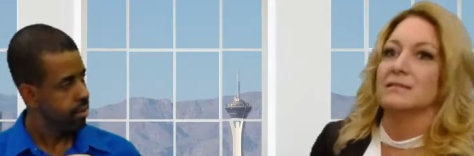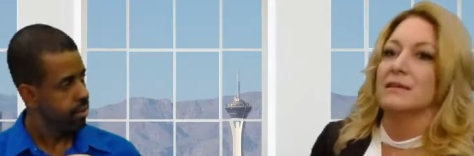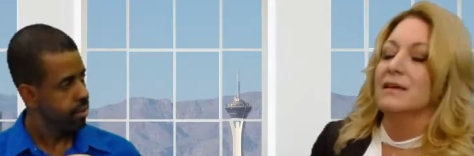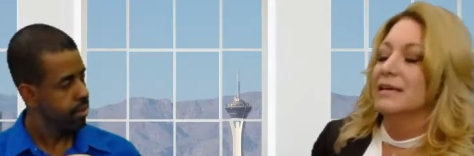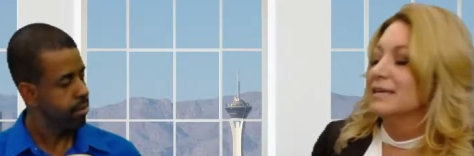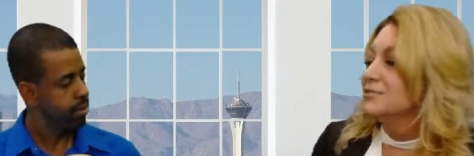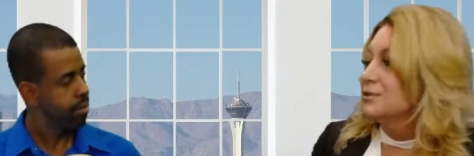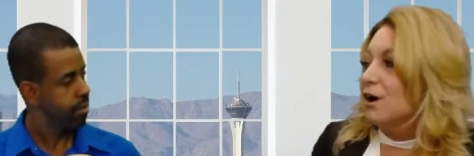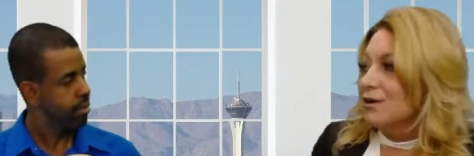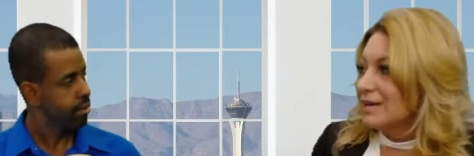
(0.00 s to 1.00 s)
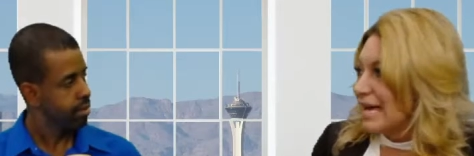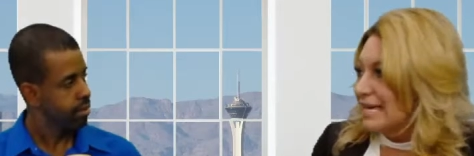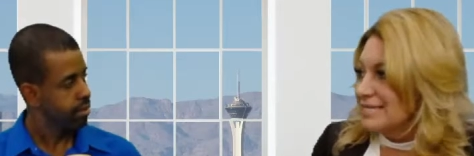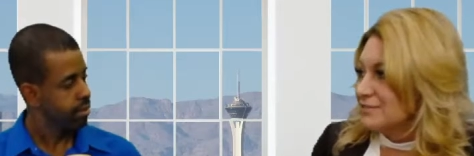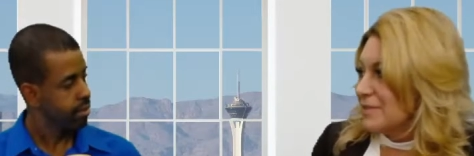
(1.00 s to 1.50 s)
Speaker 1: mm-hmm. gives you all
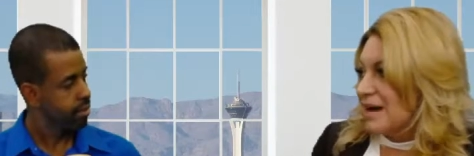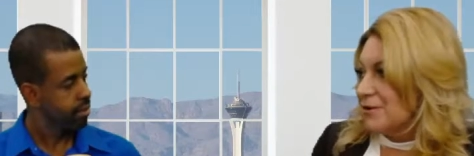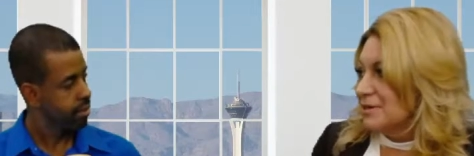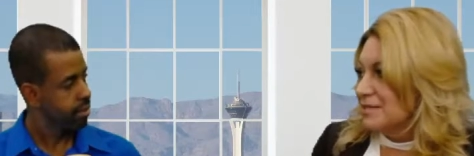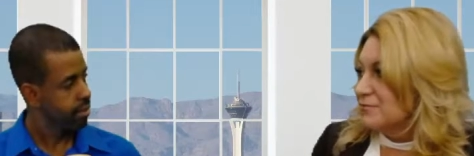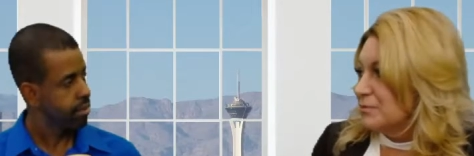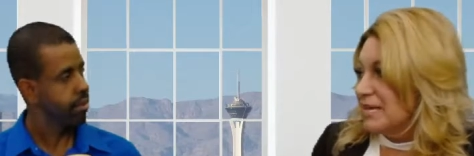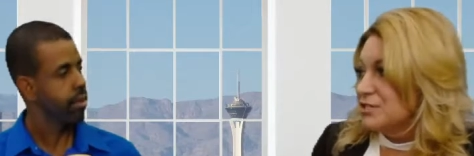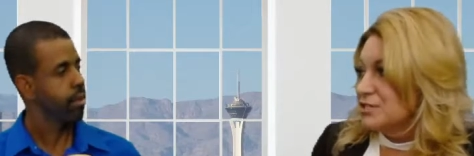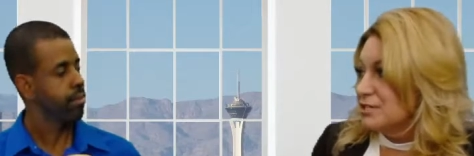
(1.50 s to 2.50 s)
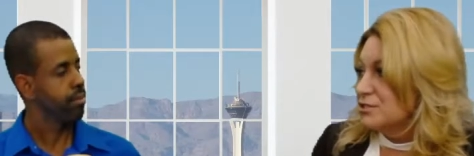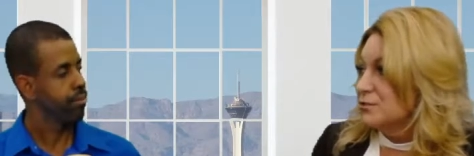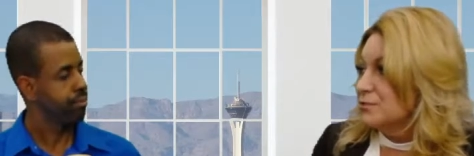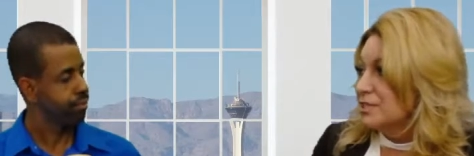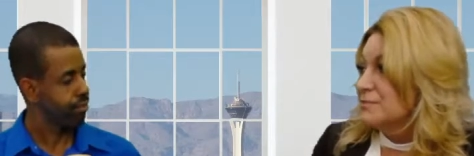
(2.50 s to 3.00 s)
kinds of power and information to
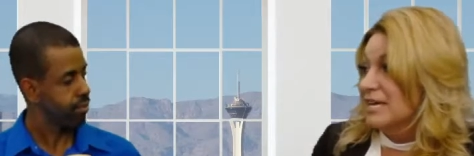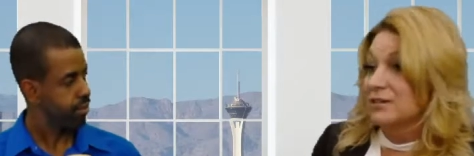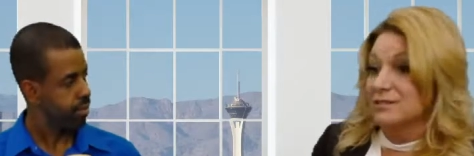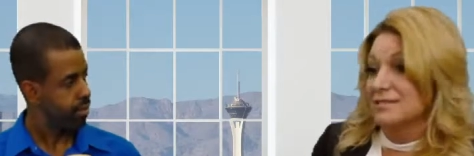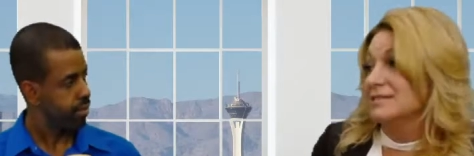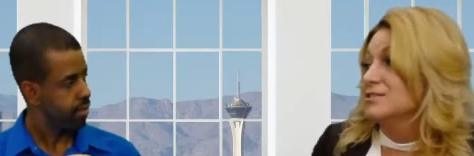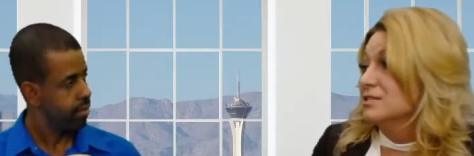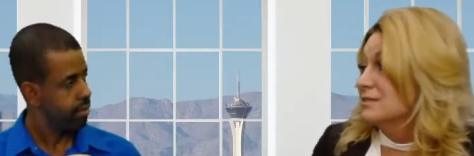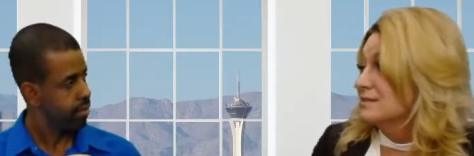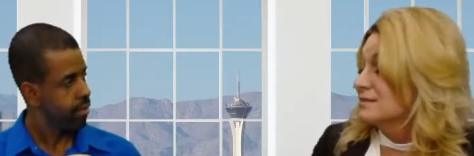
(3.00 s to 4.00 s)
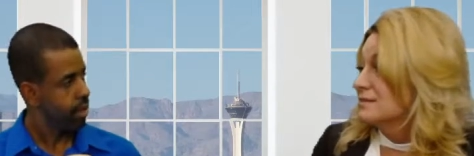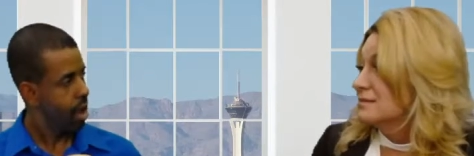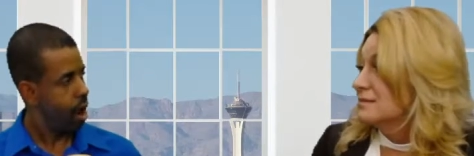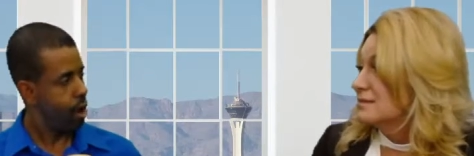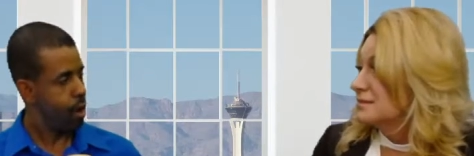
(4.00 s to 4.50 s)
really make good decisions.
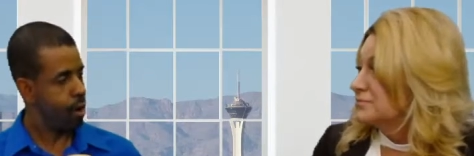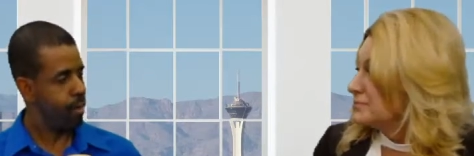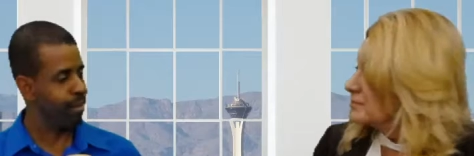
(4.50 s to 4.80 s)
Speaker 2: Our